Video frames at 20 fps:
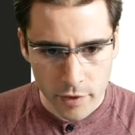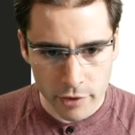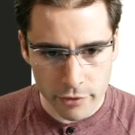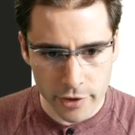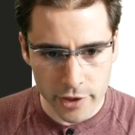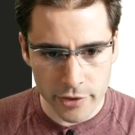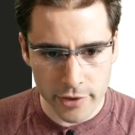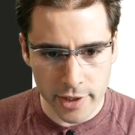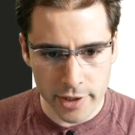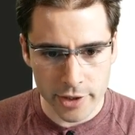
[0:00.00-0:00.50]

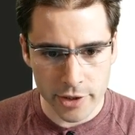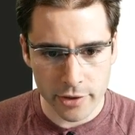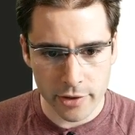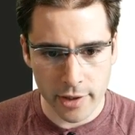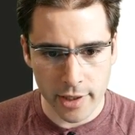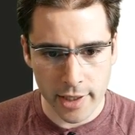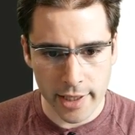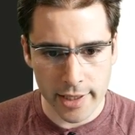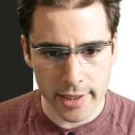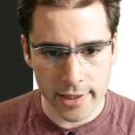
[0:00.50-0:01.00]
Redirect
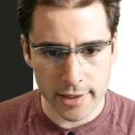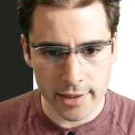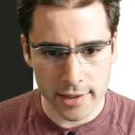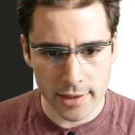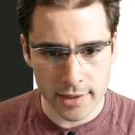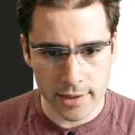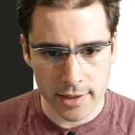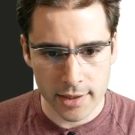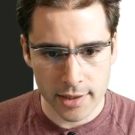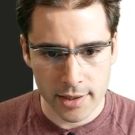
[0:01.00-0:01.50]
URI
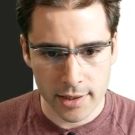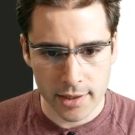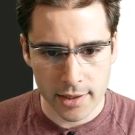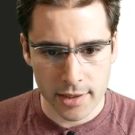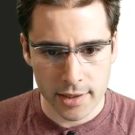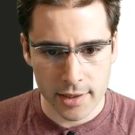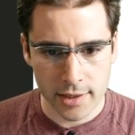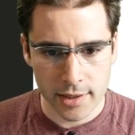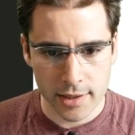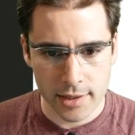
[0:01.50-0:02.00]

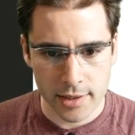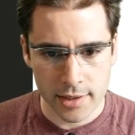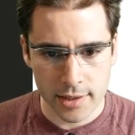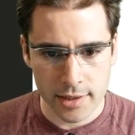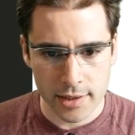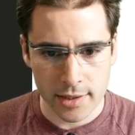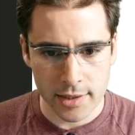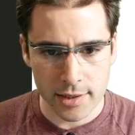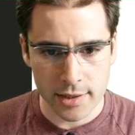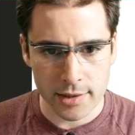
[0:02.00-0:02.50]

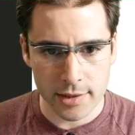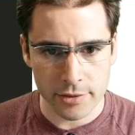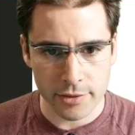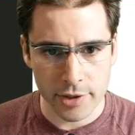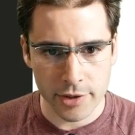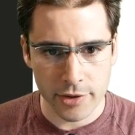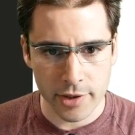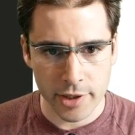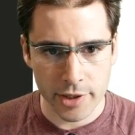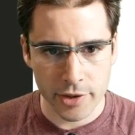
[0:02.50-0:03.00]
is the
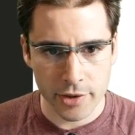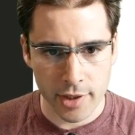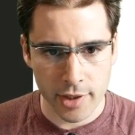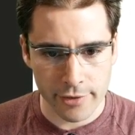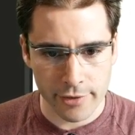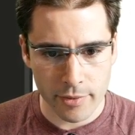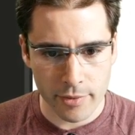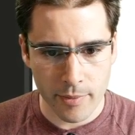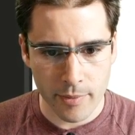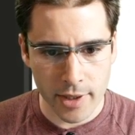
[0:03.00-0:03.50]
redirect URI
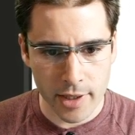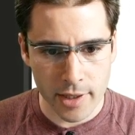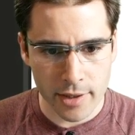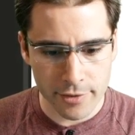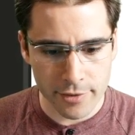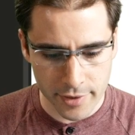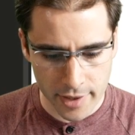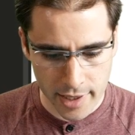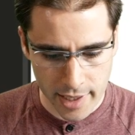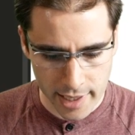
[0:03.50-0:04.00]
from
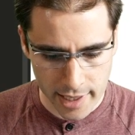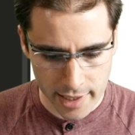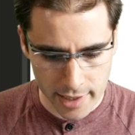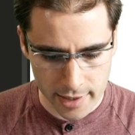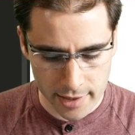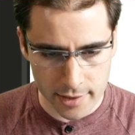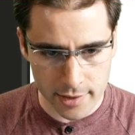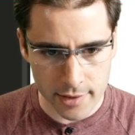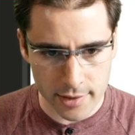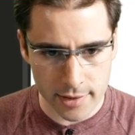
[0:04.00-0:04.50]
above.
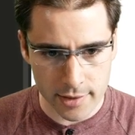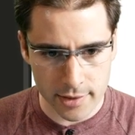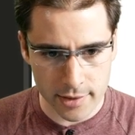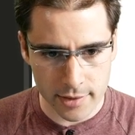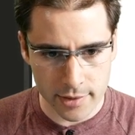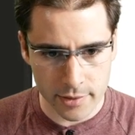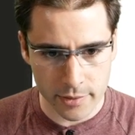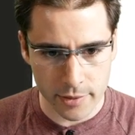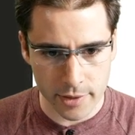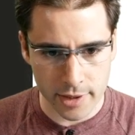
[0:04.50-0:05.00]
And
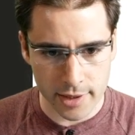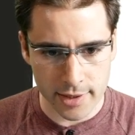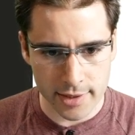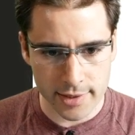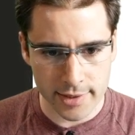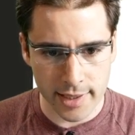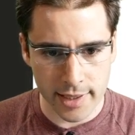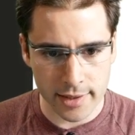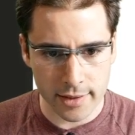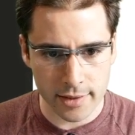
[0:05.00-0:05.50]
we're going to
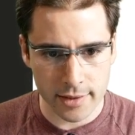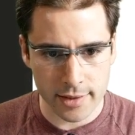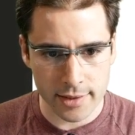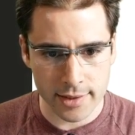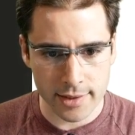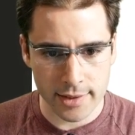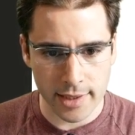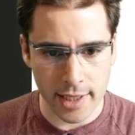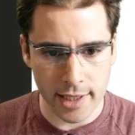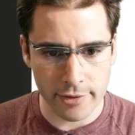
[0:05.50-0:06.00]
set the
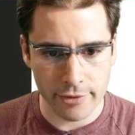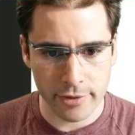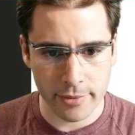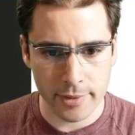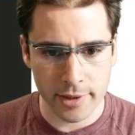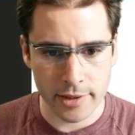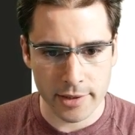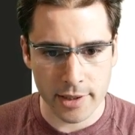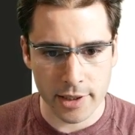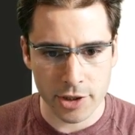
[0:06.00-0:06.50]
state from
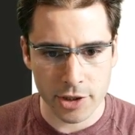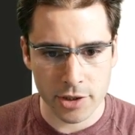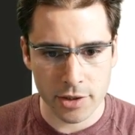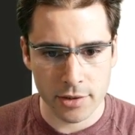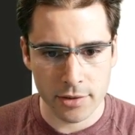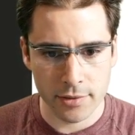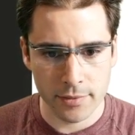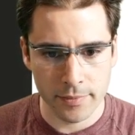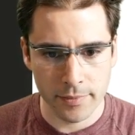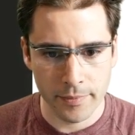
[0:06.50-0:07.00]
our session.